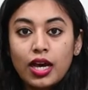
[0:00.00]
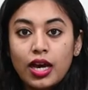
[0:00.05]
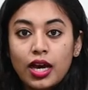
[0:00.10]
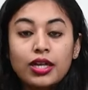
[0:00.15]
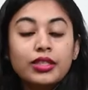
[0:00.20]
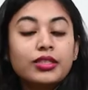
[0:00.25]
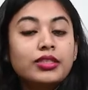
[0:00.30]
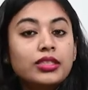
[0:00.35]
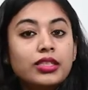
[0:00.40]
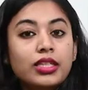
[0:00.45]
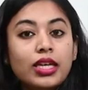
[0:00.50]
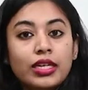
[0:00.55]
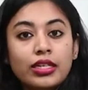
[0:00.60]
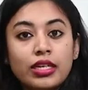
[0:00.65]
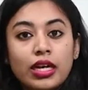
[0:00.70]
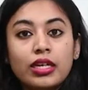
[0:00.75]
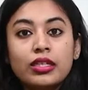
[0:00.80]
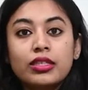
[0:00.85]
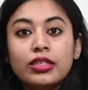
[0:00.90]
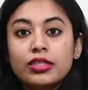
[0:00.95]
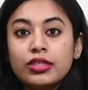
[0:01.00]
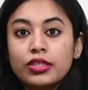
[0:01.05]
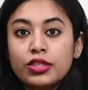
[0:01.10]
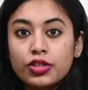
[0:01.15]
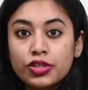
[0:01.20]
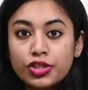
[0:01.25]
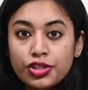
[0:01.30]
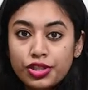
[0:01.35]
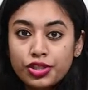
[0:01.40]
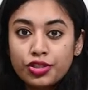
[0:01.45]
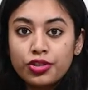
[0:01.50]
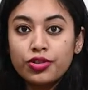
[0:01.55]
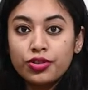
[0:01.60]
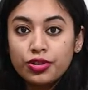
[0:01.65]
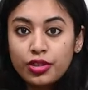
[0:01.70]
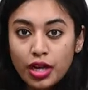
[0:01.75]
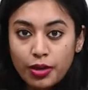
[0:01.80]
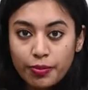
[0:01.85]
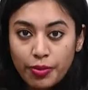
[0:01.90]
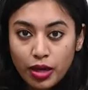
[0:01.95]
until and unless you're
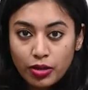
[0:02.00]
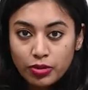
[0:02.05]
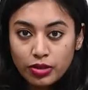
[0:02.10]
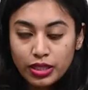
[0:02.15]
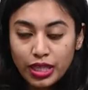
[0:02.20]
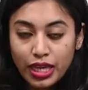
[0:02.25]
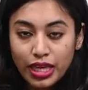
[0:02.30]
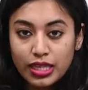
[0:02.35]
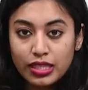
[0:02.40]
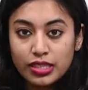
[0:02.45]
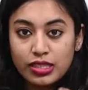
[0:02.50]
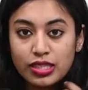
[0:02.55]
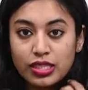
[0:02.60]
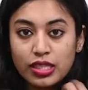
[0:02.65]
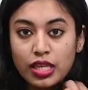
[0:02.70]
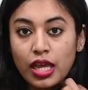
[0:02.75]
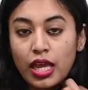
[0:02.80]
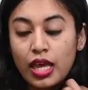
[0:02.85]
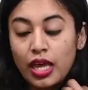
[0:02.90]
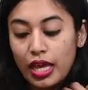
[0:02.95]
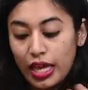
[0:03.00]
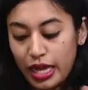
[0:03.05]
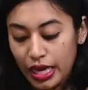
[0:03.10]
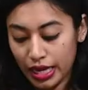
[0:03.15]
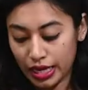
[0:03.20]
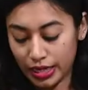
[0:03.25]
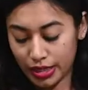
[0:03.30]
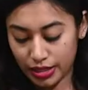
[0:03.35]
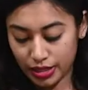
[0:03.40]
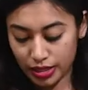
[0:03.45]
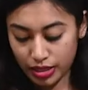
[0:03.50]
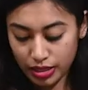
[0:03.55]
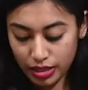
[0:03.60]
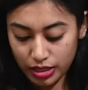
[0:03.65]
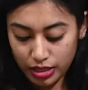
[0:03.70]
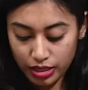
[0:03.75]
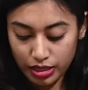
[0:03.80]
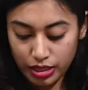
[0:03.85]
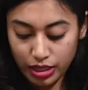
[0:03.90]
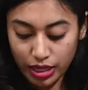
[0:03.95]
sure about things and
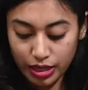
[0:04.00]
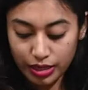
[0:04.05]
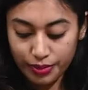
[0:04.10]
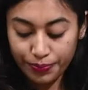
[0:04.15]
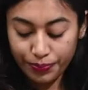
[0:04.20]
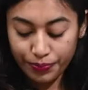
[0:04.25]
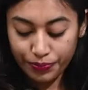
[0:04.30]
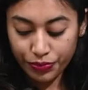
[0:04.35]
uh, yeah